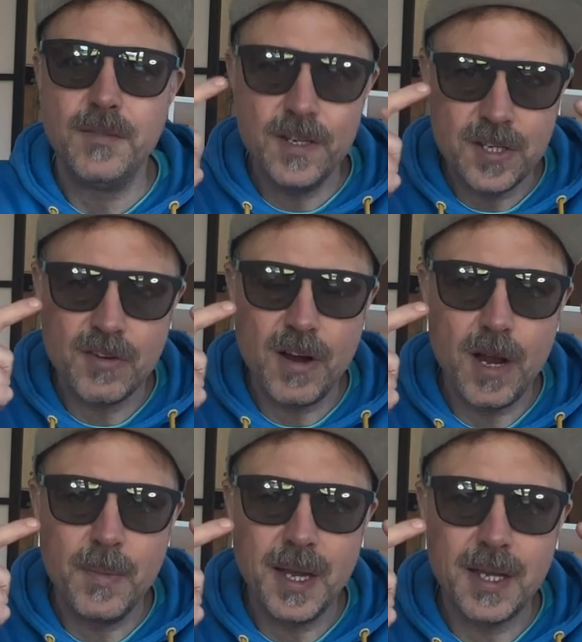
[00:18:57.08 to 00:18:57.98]

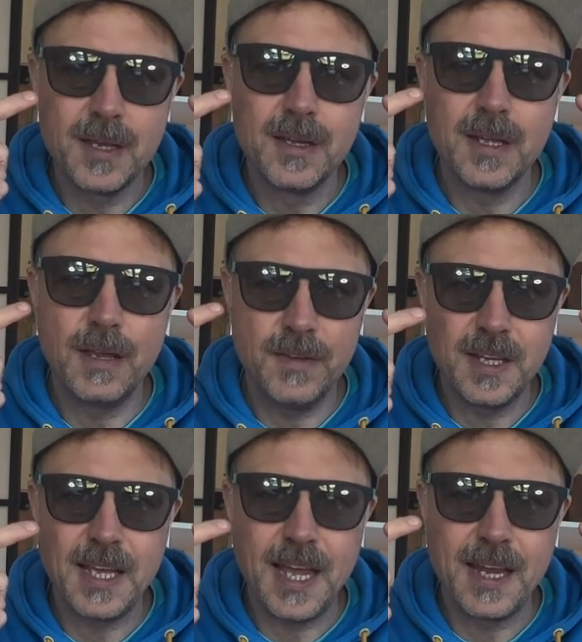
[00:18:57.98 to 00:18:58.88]
photochromic if
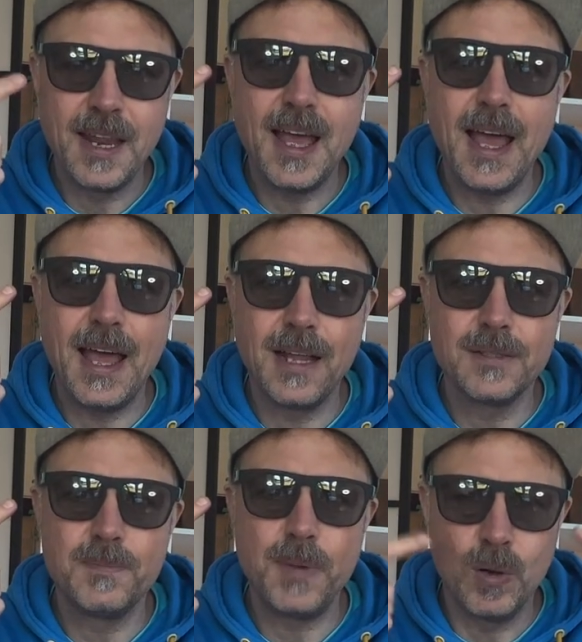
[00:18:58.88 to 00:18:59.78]
you can,
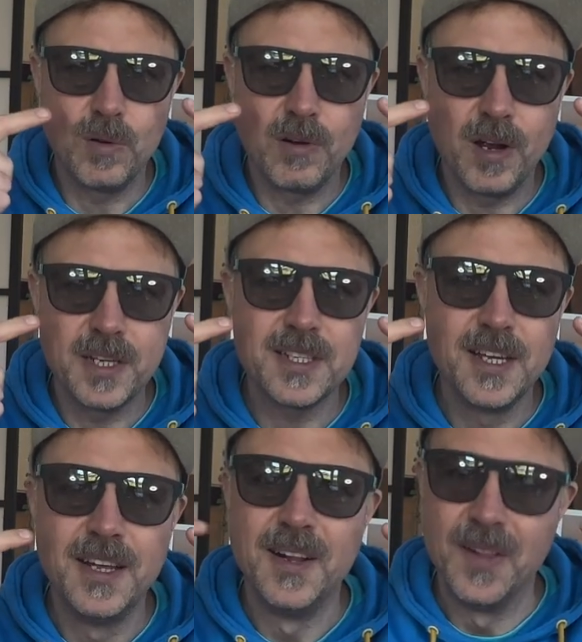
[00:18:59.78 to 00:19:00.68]
and polarized.
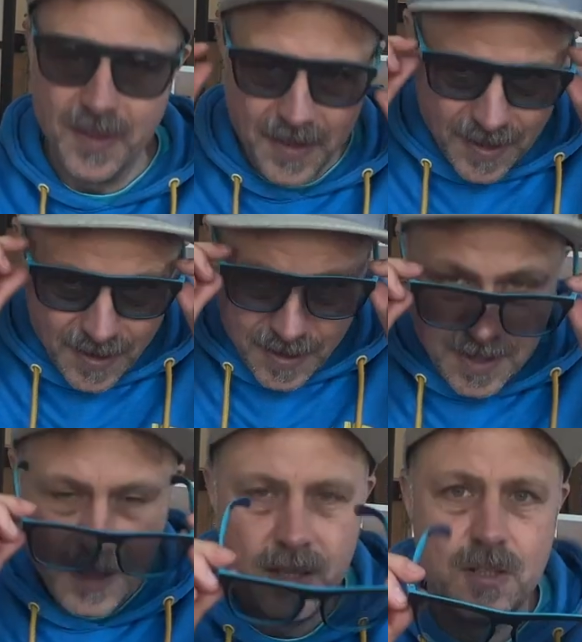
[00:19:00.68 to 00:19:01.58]

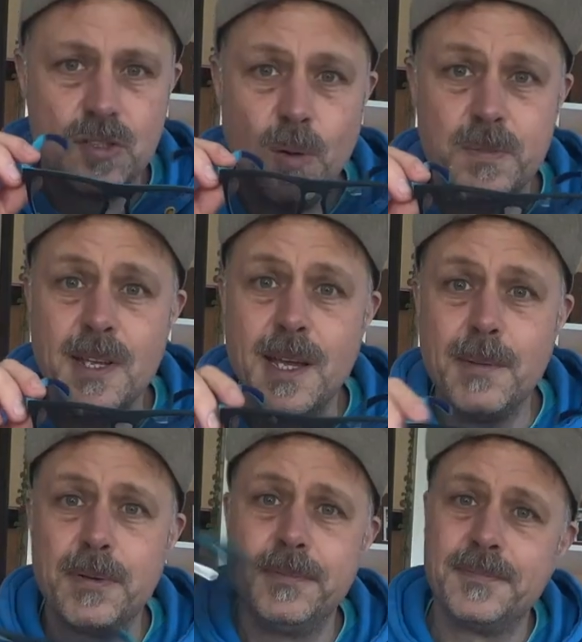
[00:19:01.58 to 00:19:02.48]
Top tip,